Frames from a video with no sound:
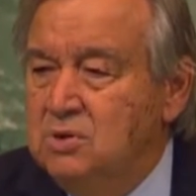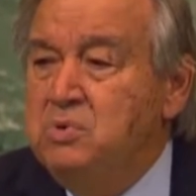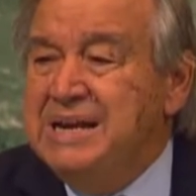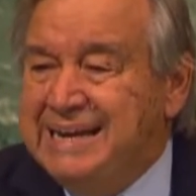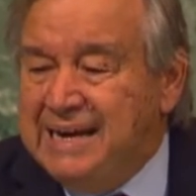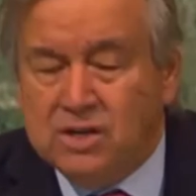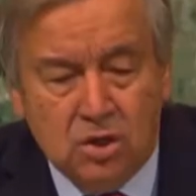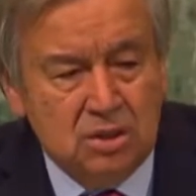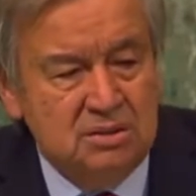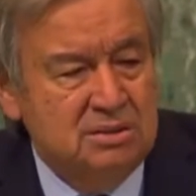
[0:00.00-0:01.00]
We
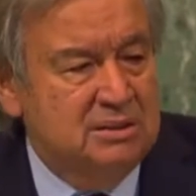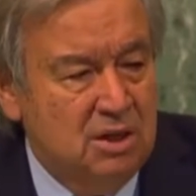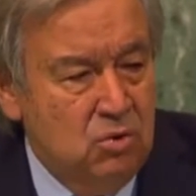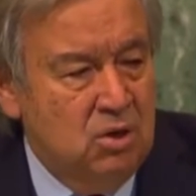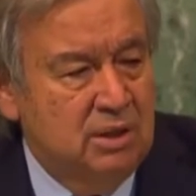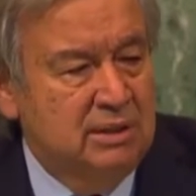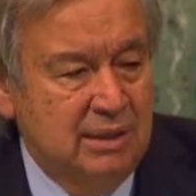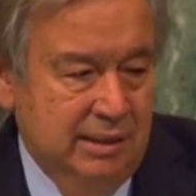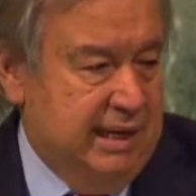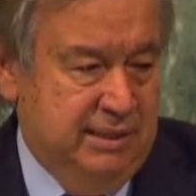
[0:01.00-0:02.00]
cannot go on
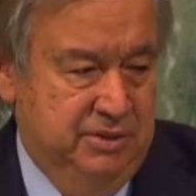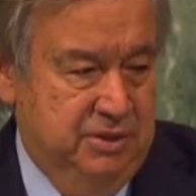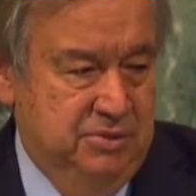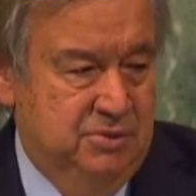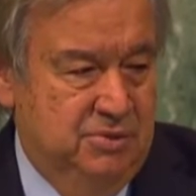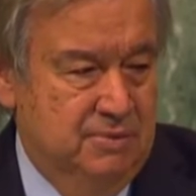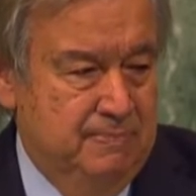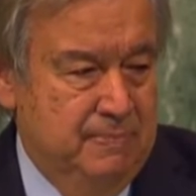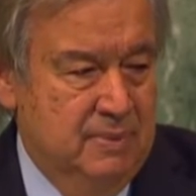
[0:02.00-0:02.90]
like this.